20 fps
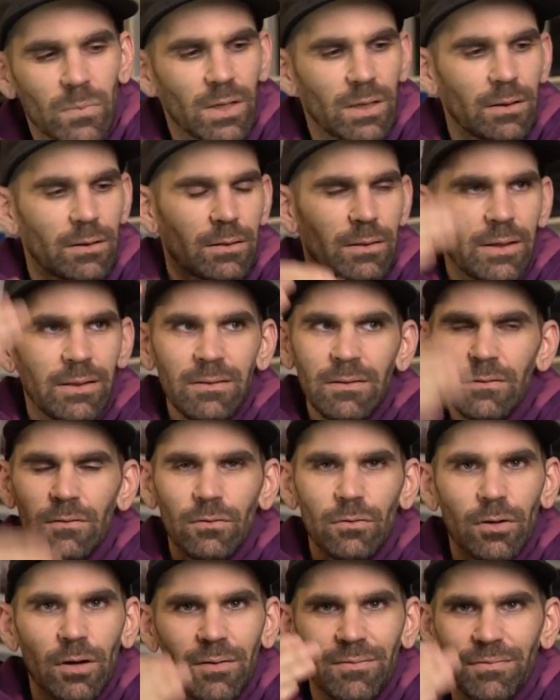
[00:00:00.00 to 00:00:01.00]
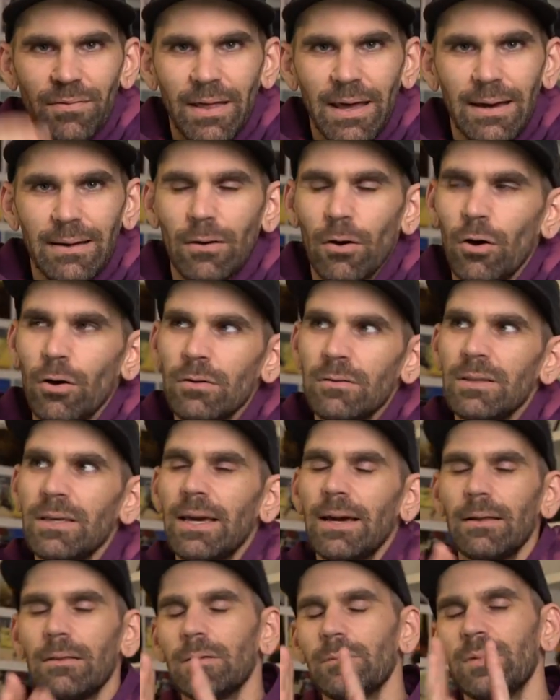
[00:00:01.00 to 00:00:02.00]
Lenses are not flat. All the
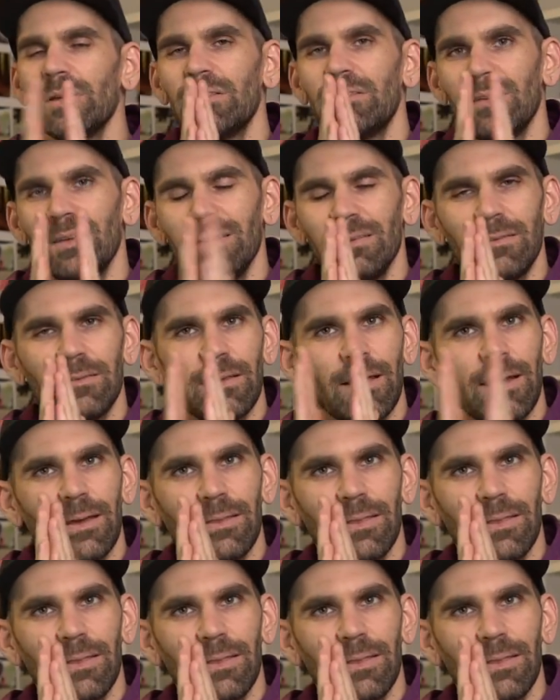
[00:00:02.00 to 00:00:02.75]
elements inside